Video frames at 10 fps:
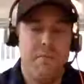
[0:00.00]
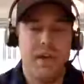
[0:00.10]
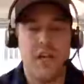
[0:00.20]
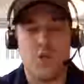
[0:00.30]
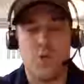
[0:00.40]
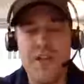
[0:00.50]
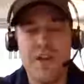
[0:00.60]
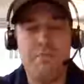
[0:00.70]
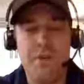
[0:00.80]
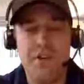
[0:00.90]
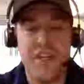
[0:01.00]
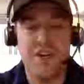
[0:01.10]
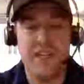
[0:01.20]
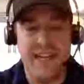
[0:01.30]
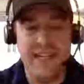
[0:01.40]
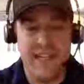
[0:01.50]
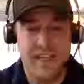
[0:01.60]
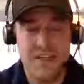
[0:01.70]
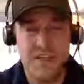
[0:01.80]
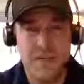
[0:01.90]
Because when you're building your lead
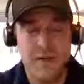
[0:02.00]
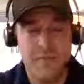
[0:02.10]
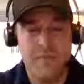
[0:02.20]
list,